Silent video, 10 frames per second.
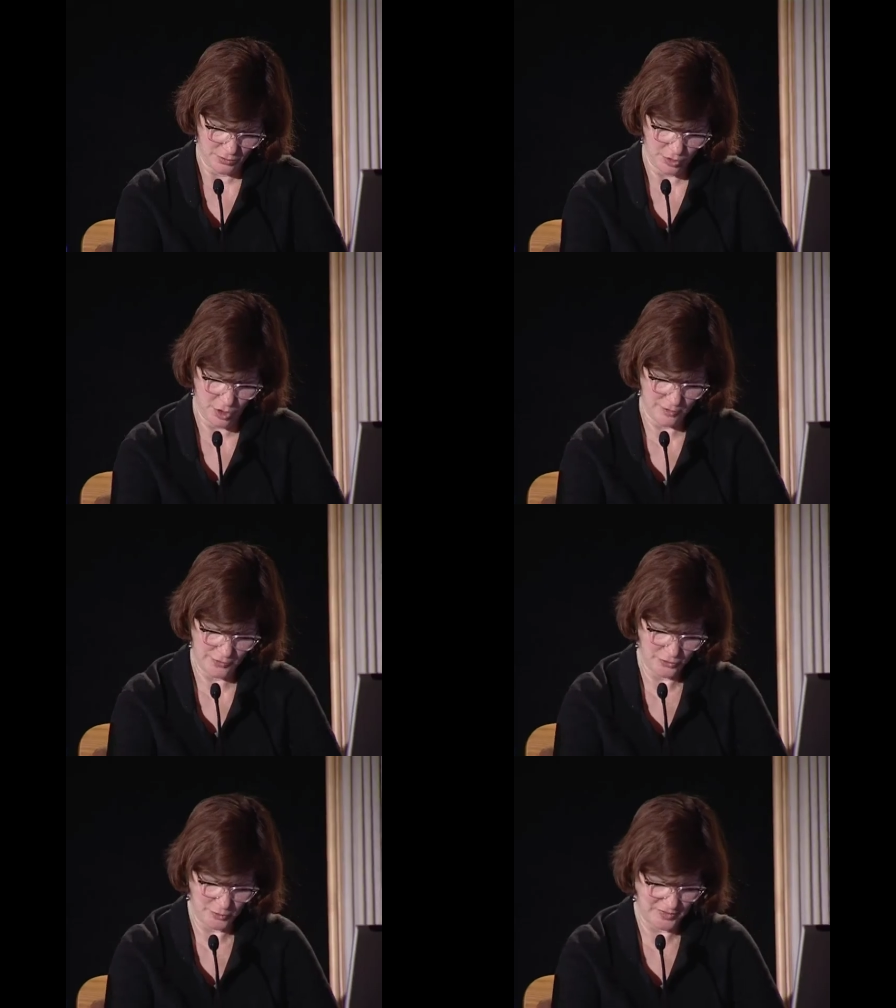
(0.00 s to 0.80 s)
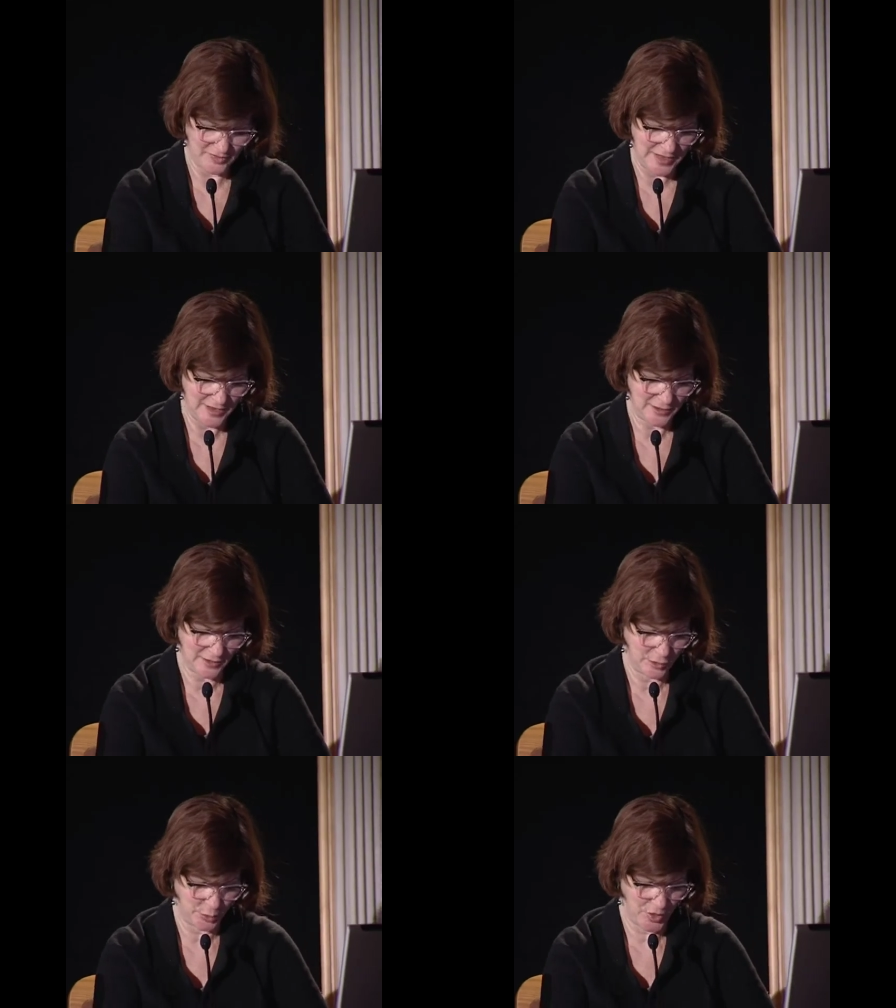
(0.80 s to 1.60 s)
The carvings were slated
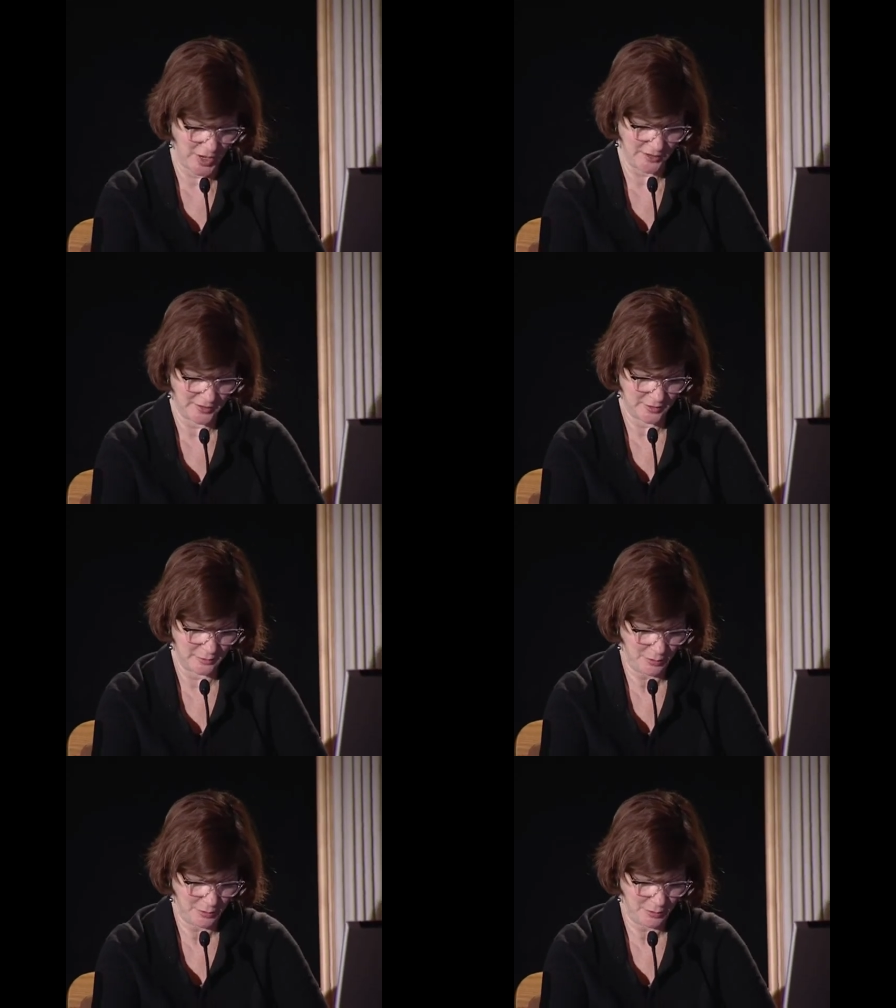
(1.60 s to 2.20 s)
in the press,